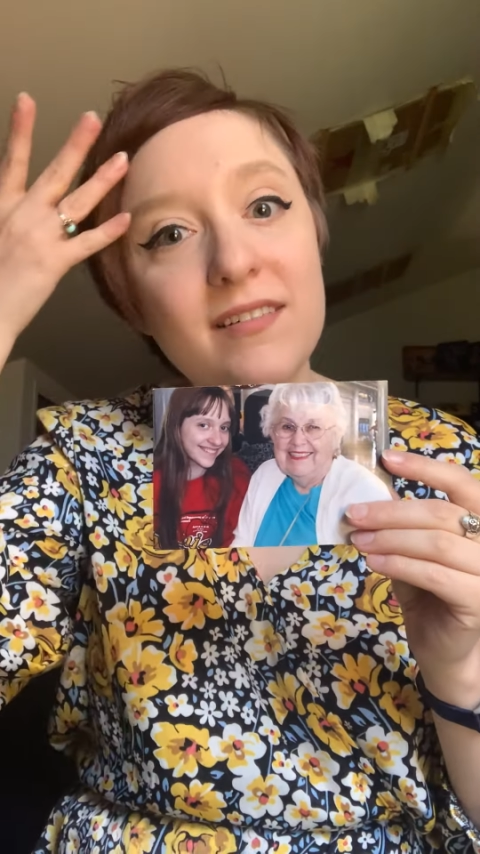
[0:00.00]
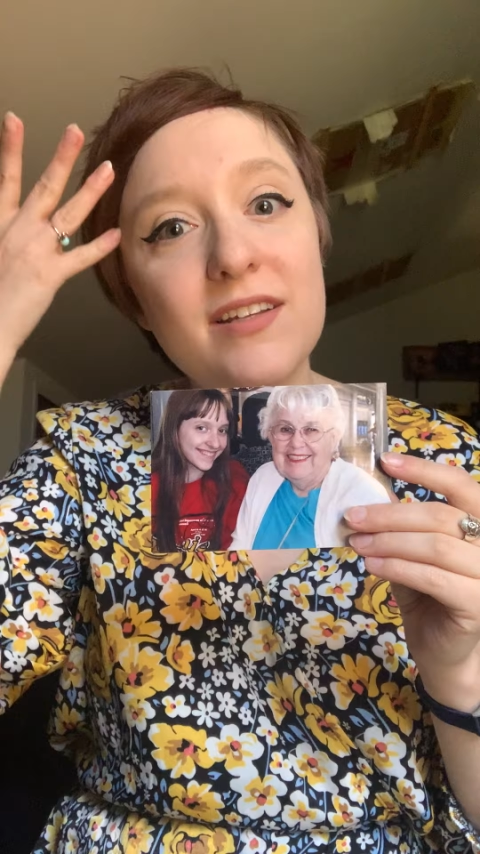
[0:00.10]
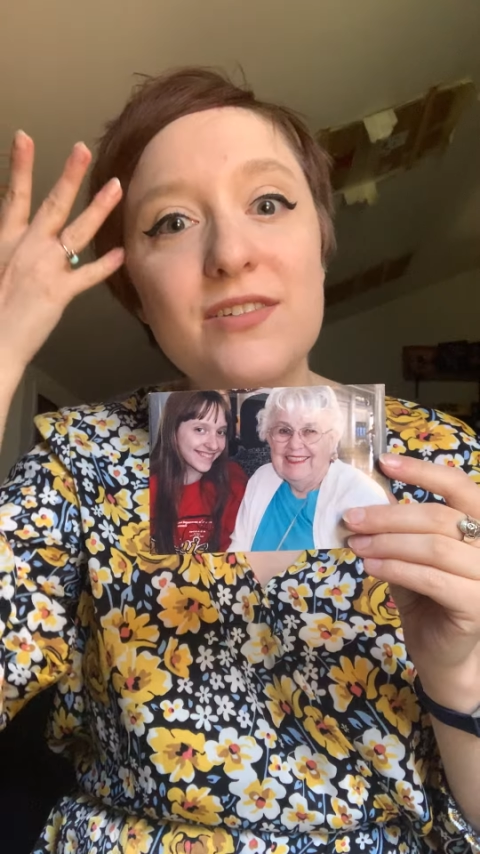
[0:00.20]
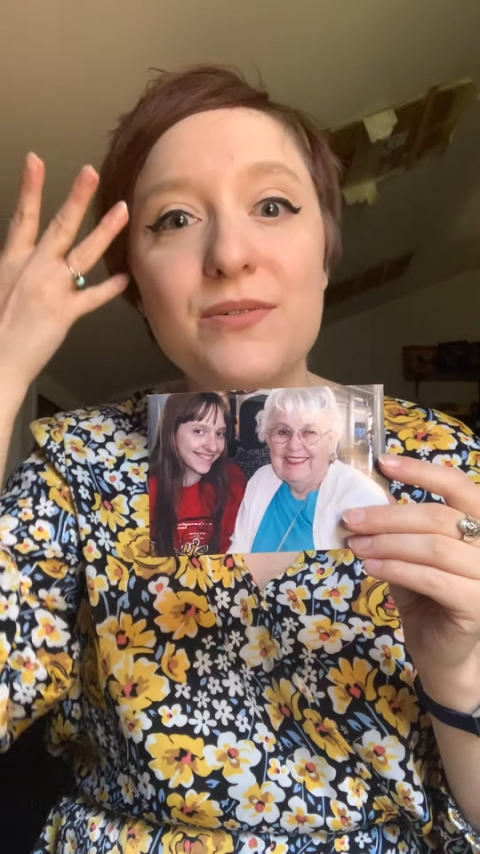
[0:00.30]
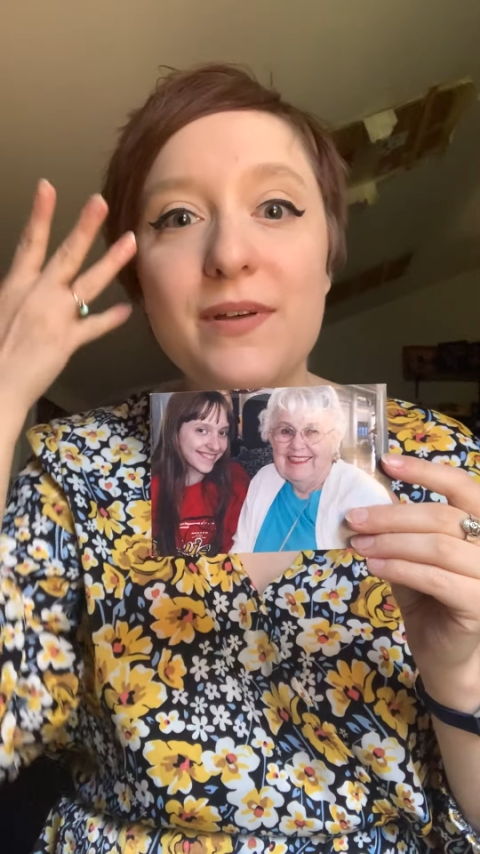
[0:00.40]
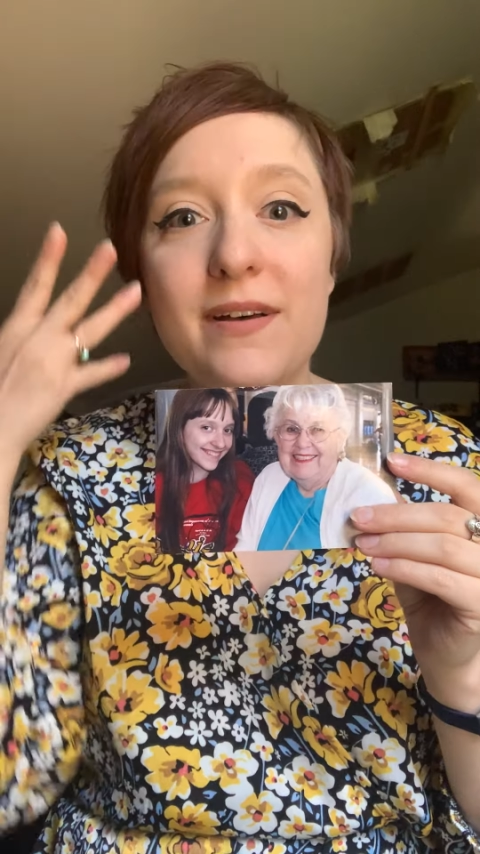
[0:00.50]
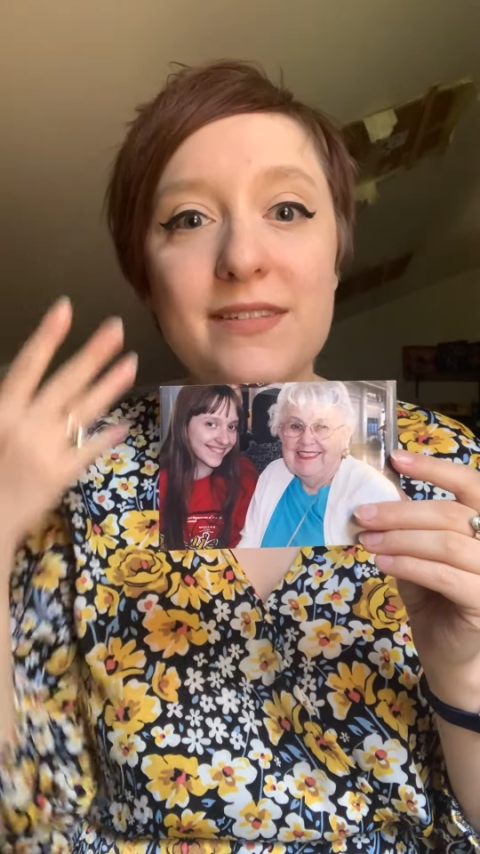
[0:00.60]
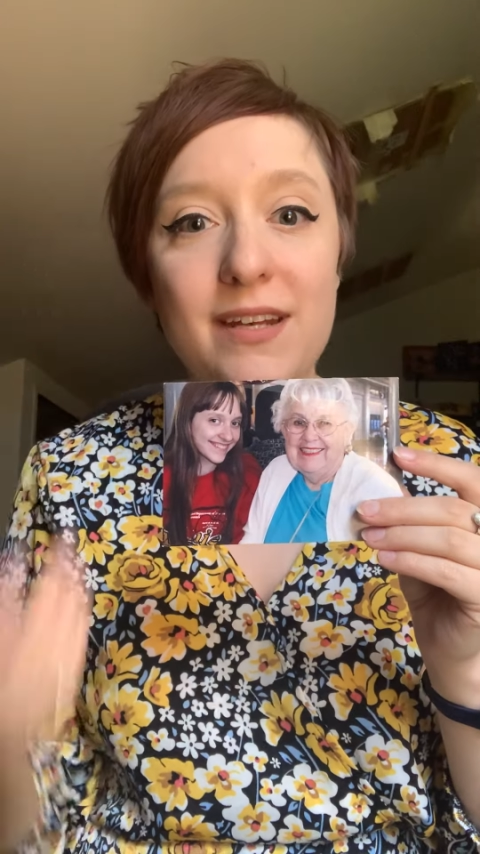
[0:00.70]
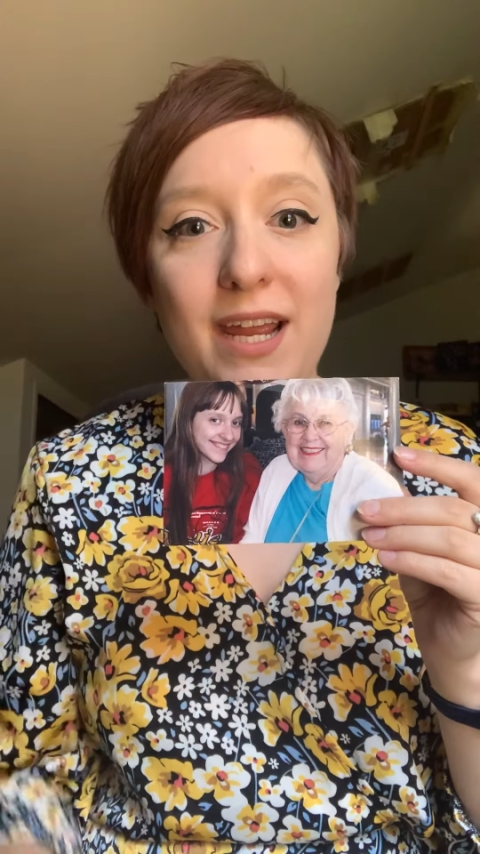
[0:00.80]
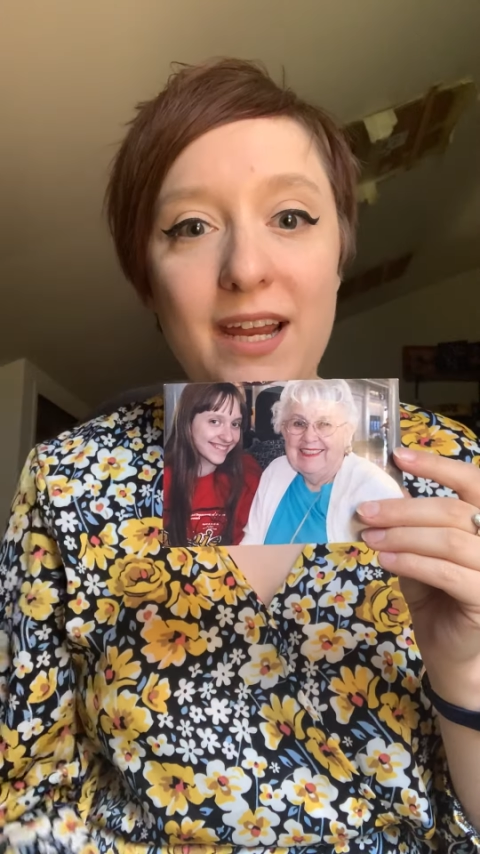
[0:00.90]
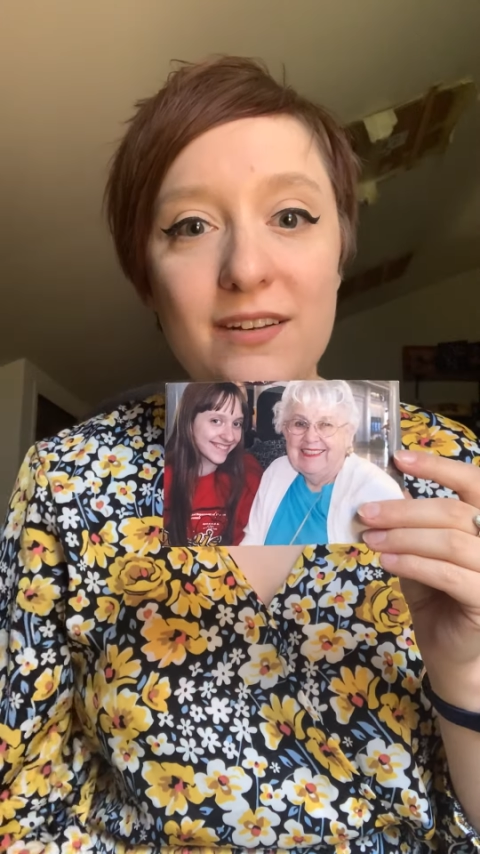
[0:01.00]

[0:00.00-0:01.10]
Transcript: in 2008.